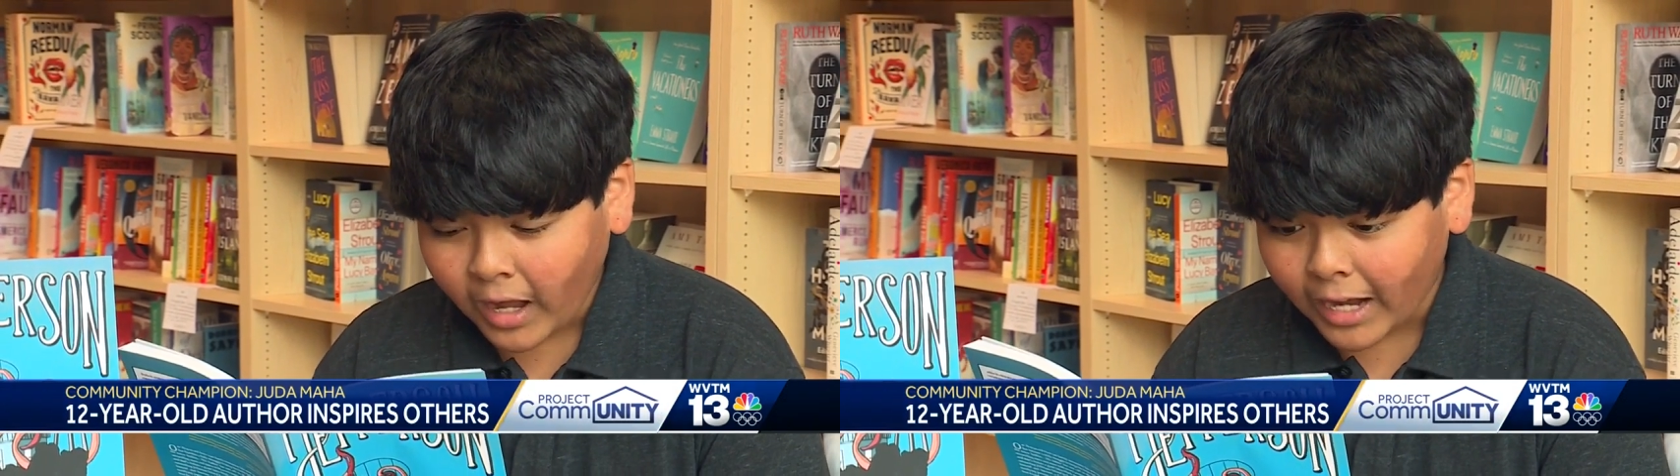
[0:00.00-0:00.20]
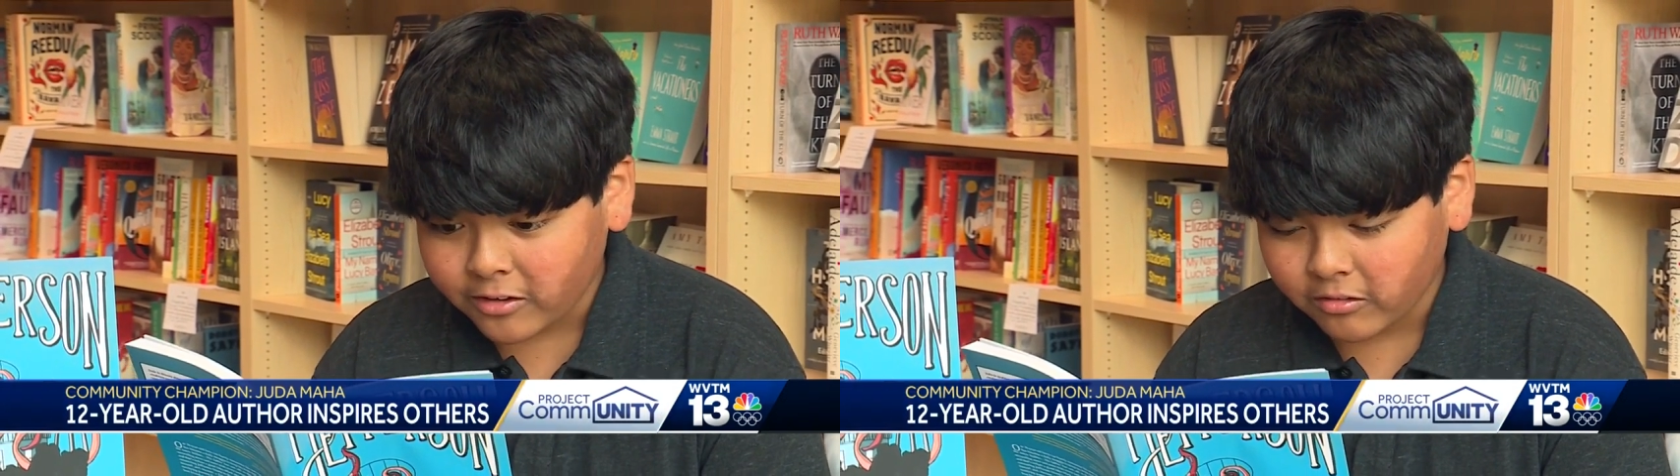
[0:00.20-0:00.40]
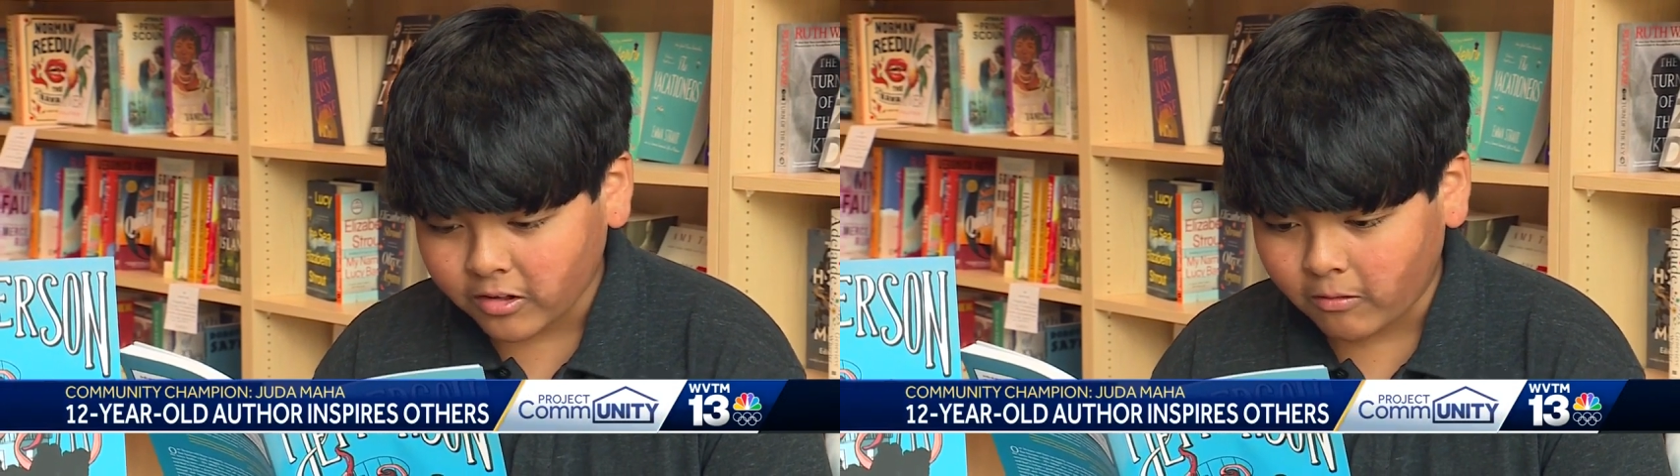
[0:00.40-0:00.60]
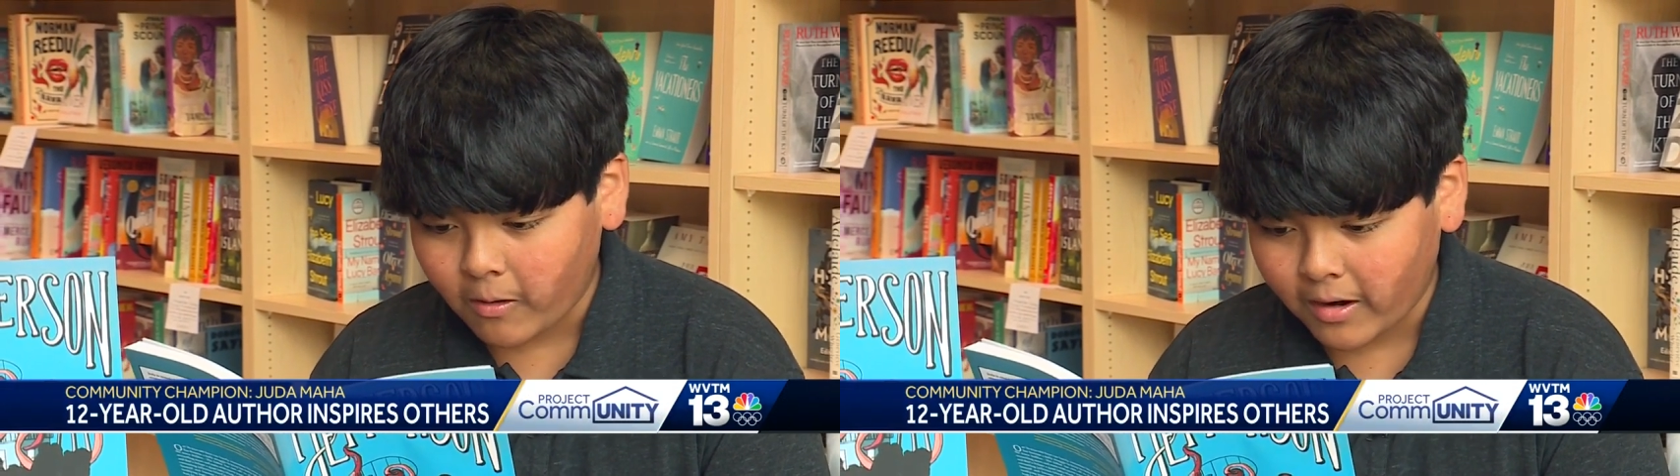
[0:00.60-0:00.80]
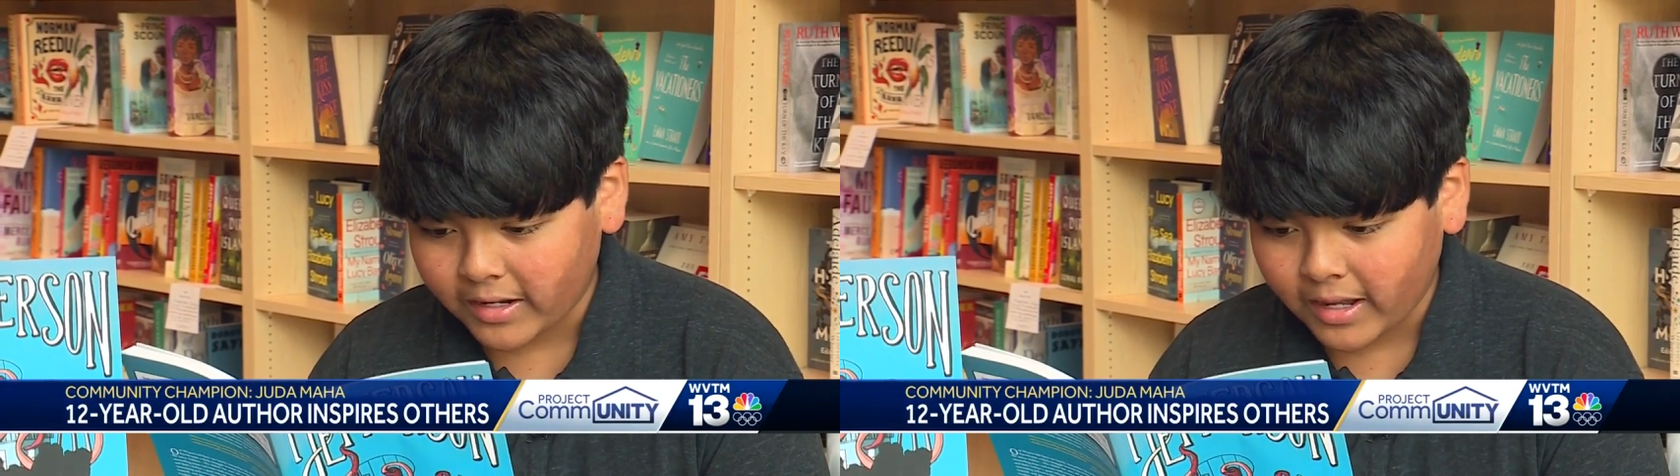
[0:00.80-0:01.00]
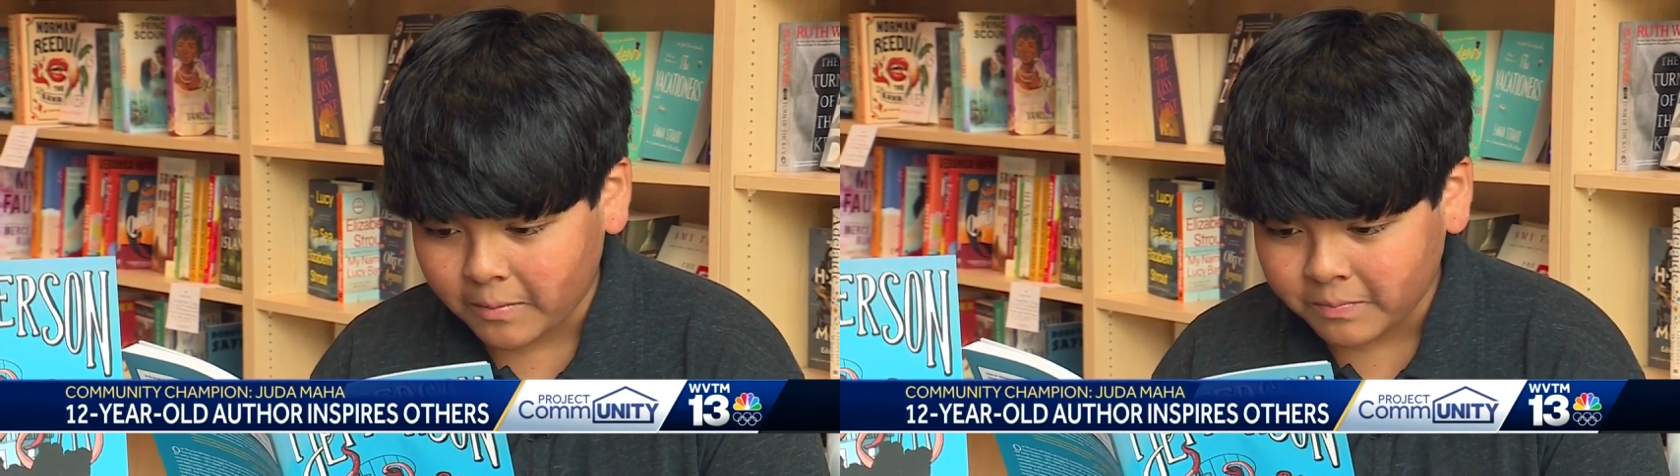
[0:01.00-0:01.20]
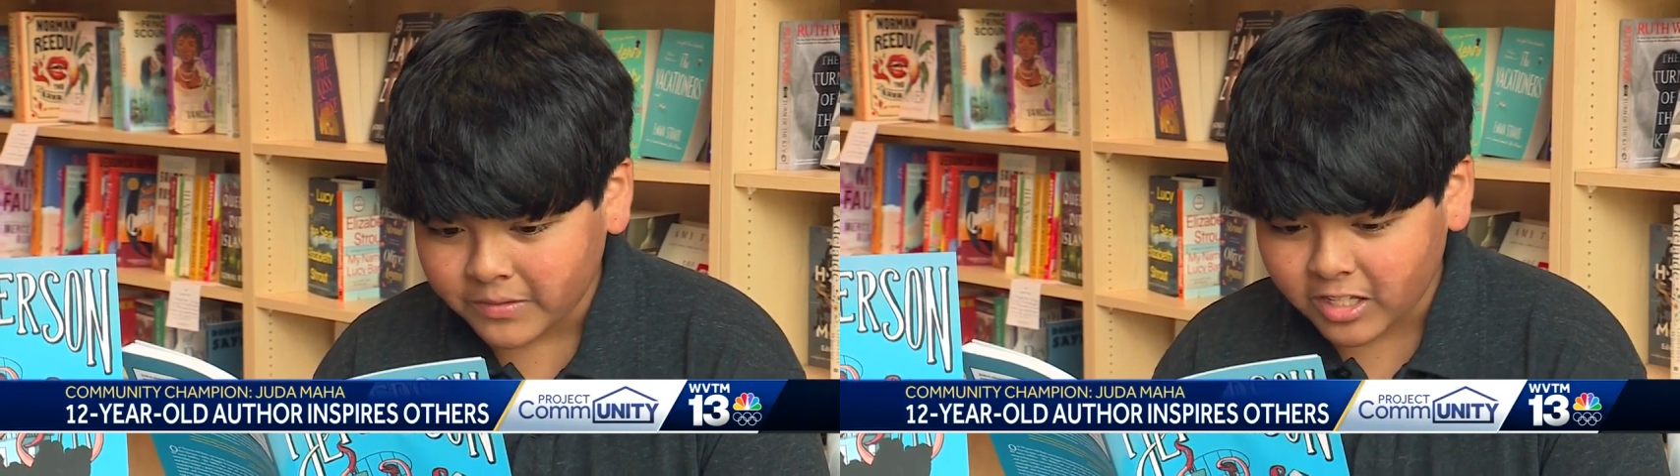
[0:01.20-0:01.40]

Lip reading: I don't know where I am.